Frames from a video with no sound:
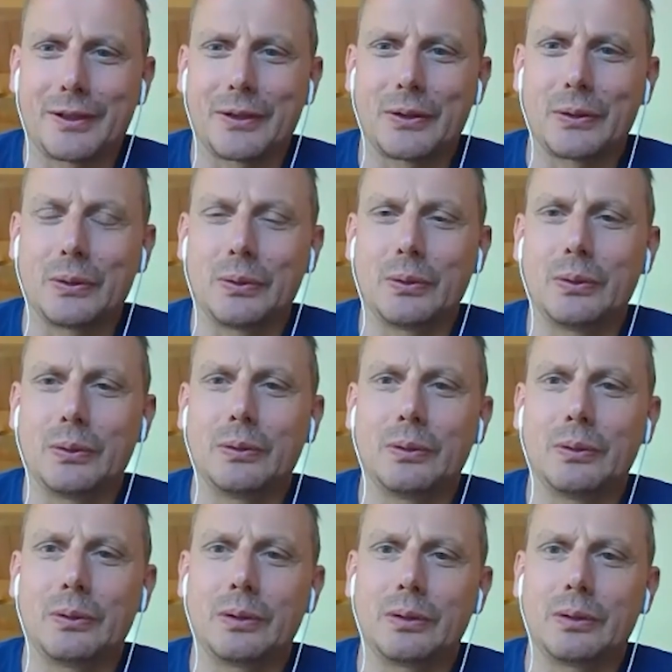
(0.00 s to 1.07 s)

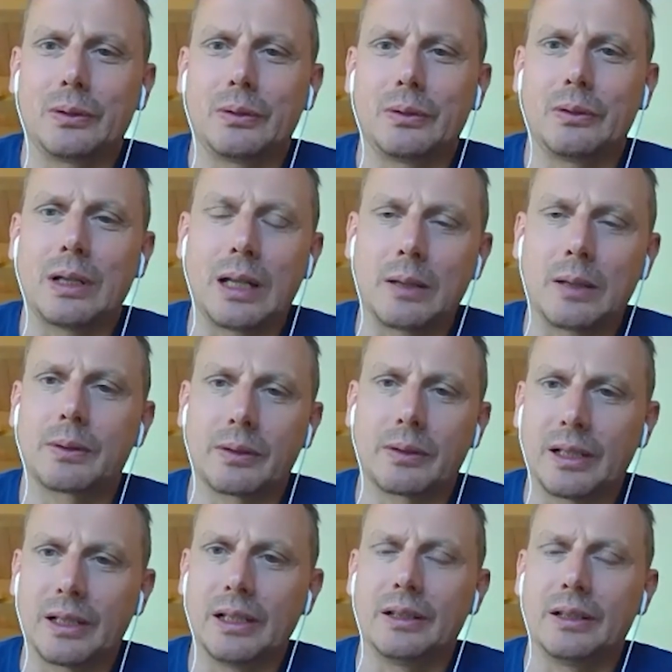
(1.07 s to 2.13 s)
to to
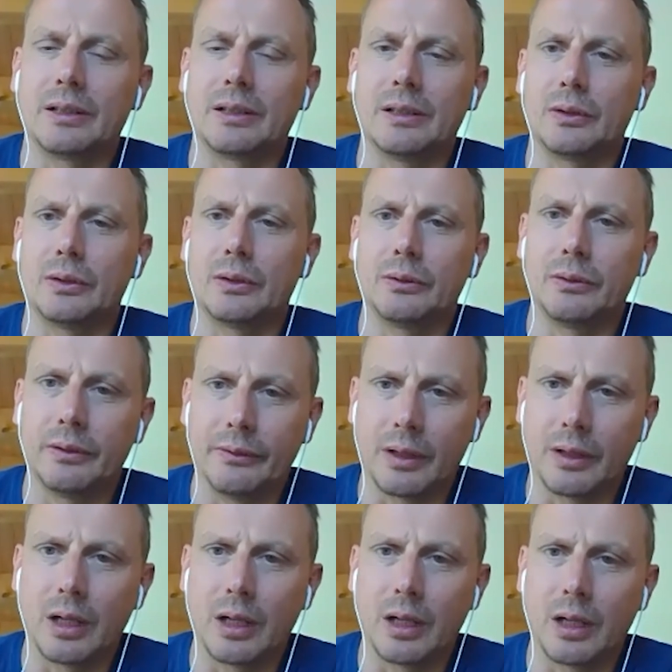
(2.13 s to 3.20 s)
elaborate and to
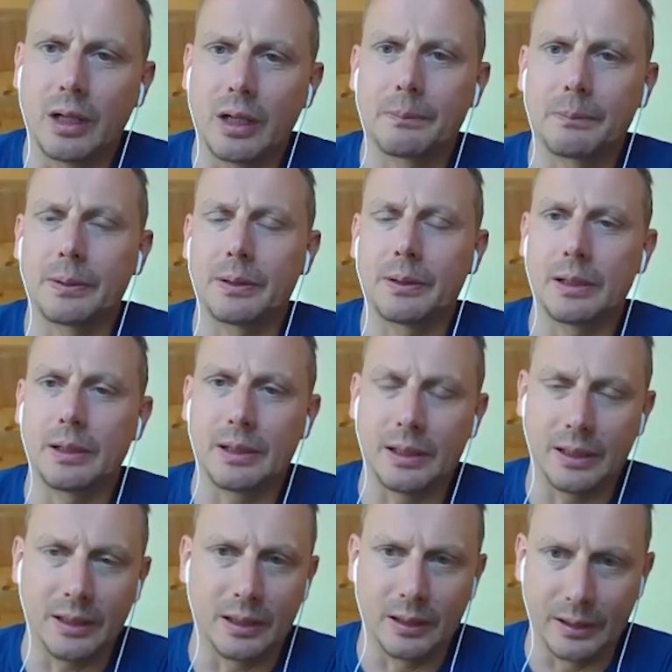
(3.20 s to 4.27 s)
develop uh,
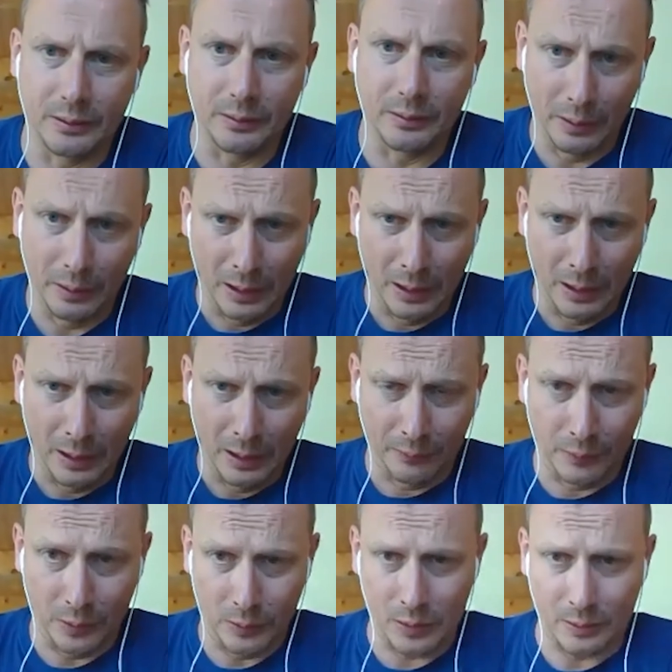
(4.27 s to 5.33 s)
AI to the
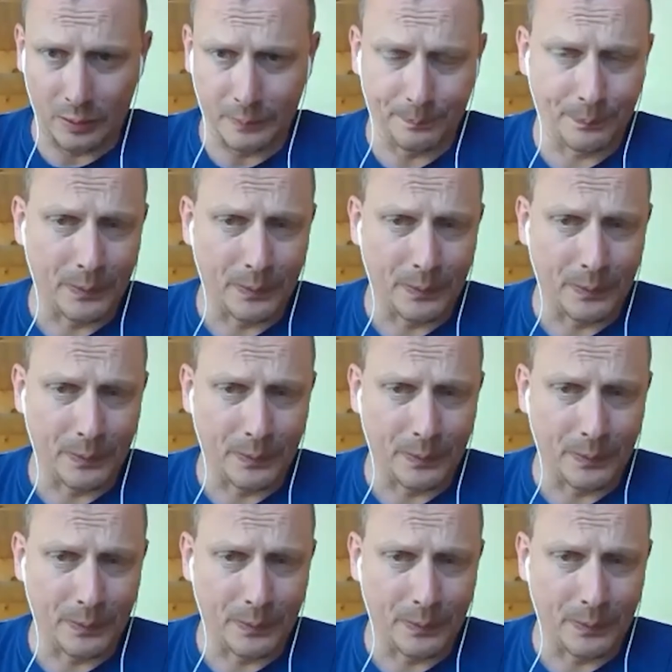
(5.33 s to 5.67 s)
future.